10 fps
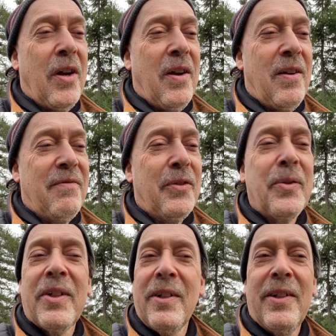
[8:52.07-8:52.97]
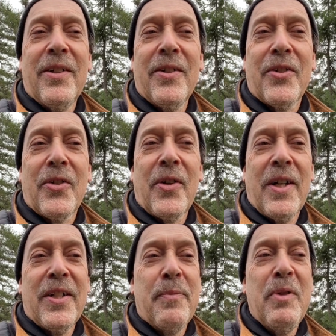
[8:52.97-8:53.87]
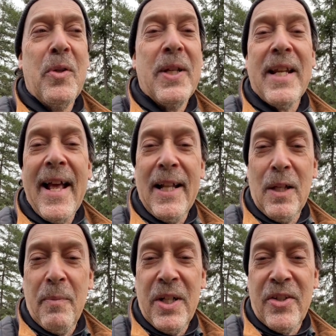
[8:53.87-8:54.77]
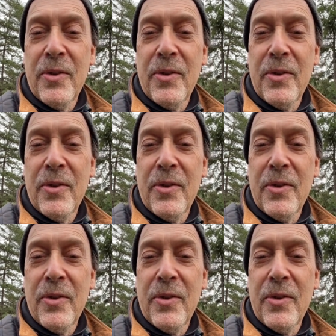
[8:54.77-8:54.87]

of nuclear transmuted elements,